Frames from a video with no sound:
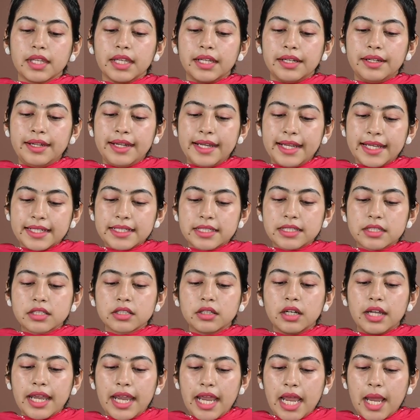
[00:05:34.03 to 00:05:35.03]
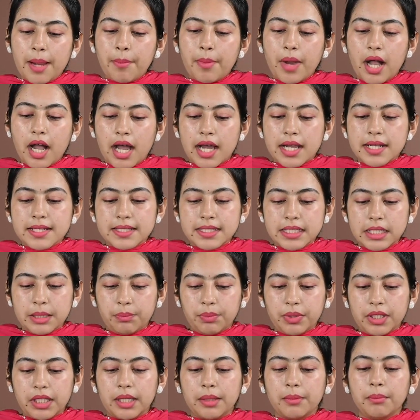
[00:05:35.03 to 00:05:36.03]
Next,
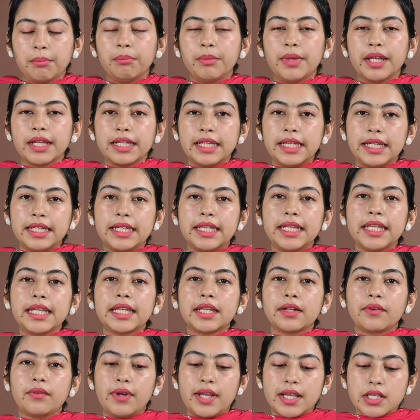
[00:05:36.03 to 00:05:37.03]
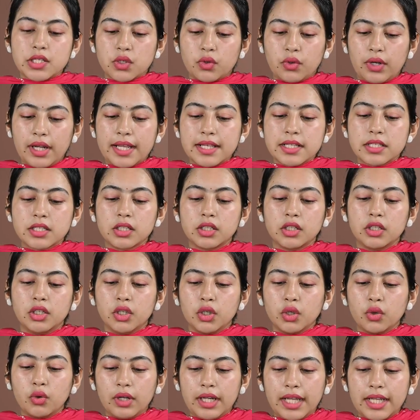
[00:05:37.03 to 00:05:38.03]
MRCP, magnetic resonance
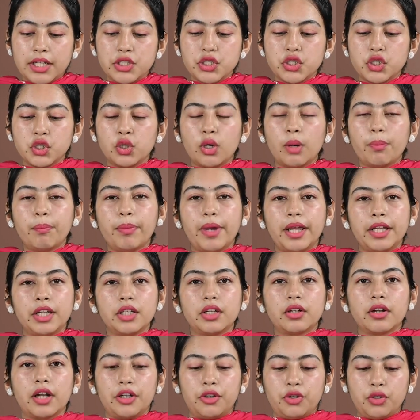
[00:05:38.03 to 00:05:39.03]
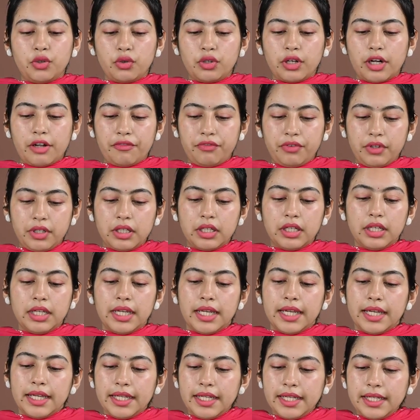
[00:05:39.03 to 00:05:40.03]
cholangiopancreatography.
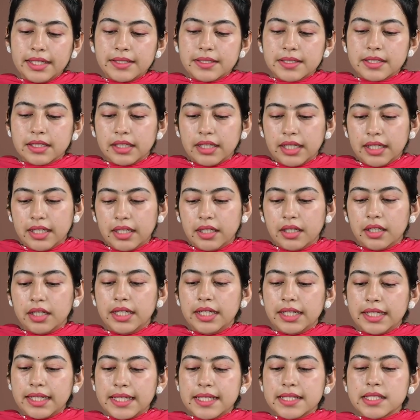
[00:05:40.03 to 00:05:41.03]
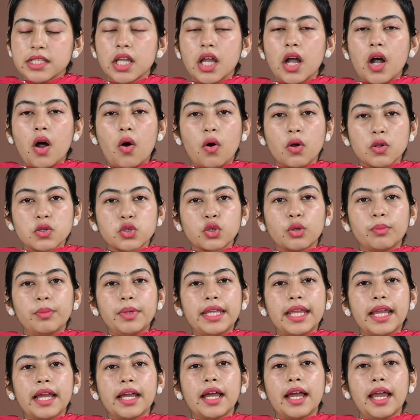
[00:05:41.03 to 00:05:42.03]
It is also
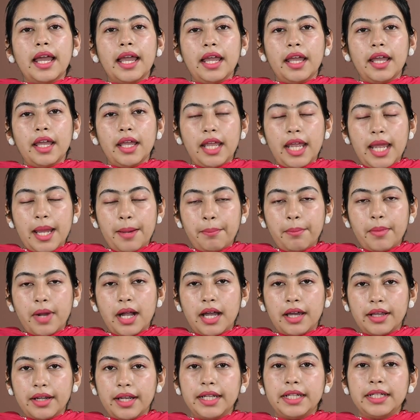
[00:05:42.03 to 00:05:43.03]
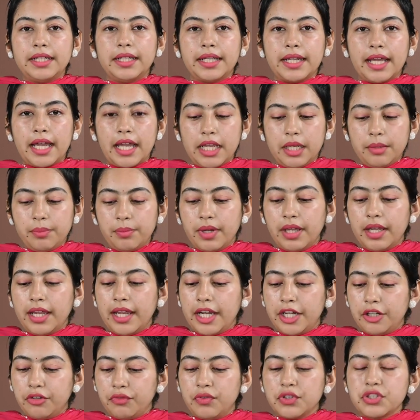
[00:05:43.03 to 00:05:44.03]
be a MRI type
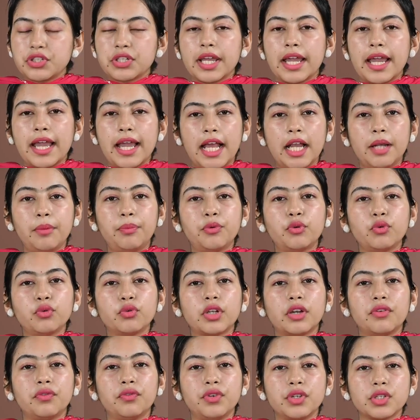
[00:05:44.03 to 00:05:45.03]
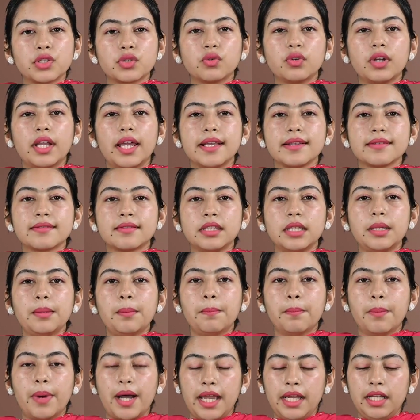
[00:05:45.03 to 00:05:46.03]
and which help to the visualize the
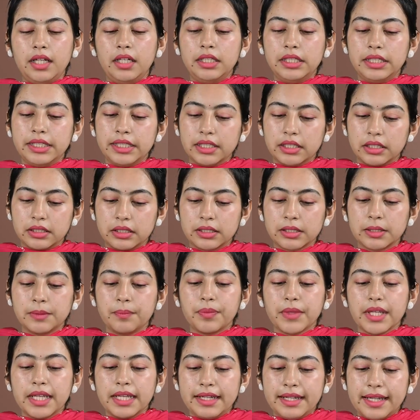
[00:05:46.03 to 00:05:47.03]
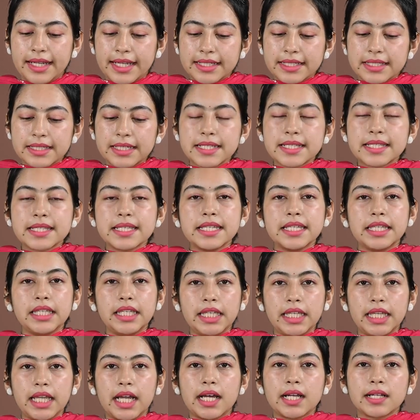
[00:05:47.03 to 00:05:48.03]
bile duct. Next is
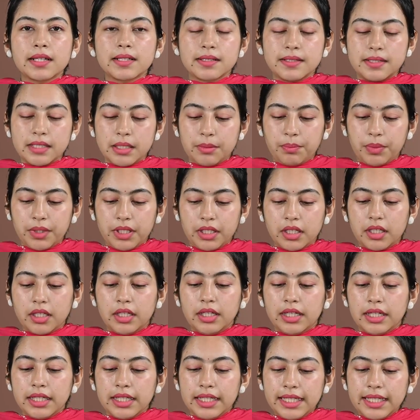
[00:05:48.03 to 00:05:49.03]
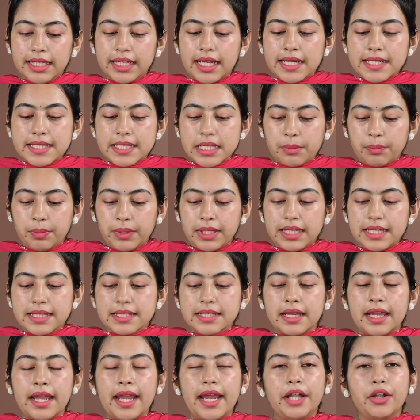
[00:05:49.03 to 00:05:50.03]
ERCP. ERCP is
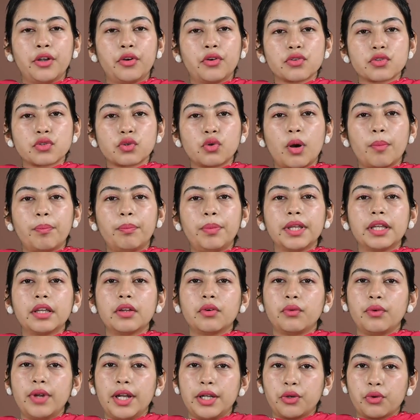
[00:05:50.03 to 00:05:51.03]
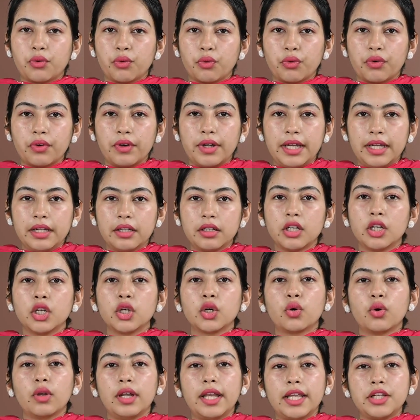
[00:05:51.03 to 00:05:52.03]
an endoscopic retrograde
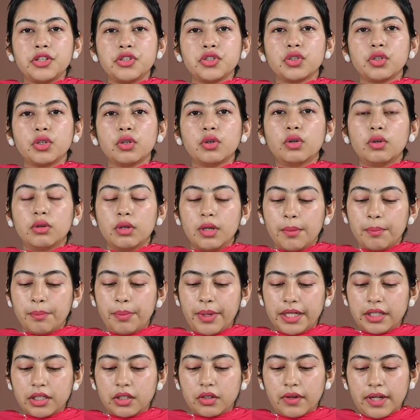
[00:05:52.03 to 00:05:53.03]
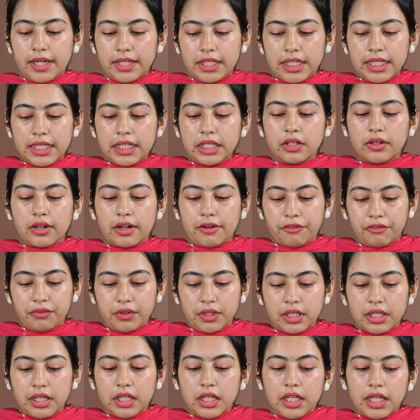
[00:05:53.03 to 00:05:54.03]

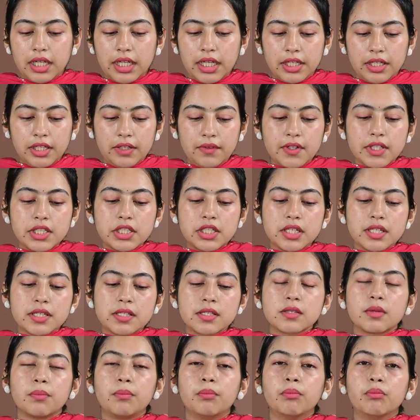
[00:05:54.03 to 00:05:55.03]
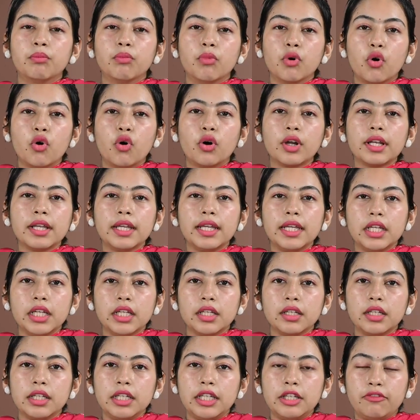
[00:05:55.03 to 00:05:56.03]
cholangiopancreatography, which is more
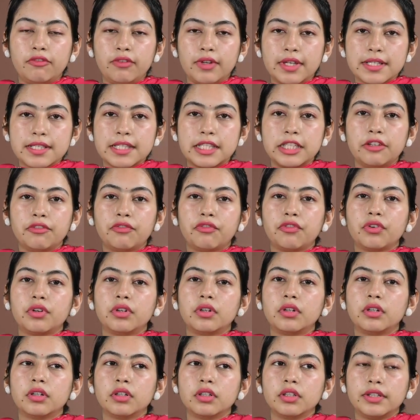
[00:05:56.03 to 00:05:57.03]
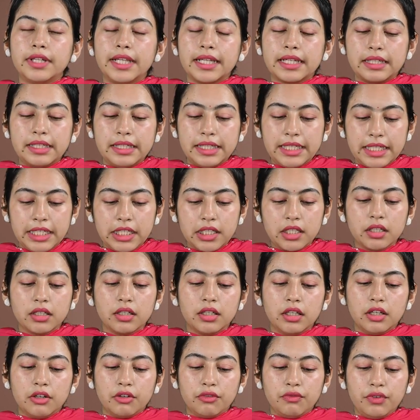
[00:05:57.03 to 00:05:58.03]
invasive technique
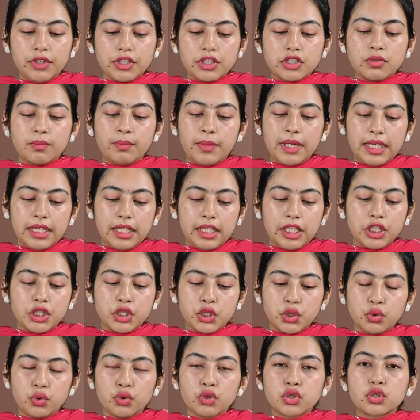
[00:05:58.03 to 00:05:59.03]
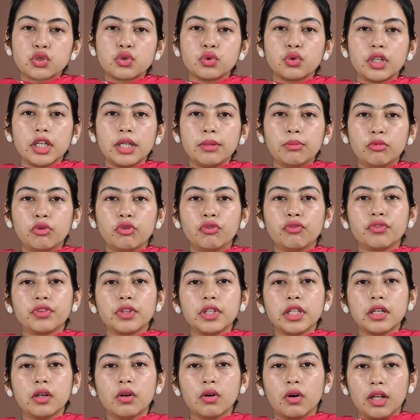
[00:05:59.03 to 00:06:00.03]
which mainly used to remove
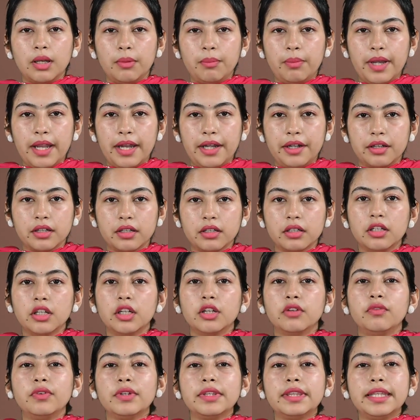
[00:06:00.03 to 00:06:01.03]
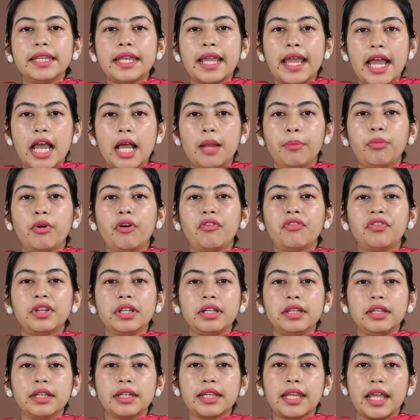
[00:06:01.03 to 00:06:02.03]
the gallbladder with the help of
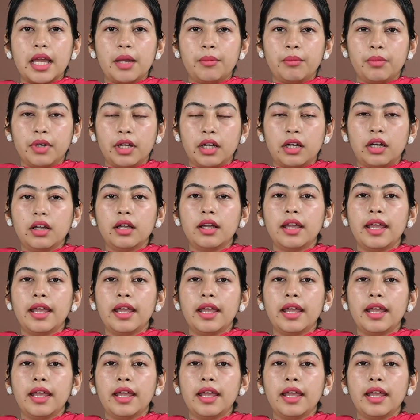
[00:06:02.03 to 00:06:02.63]
tiny camera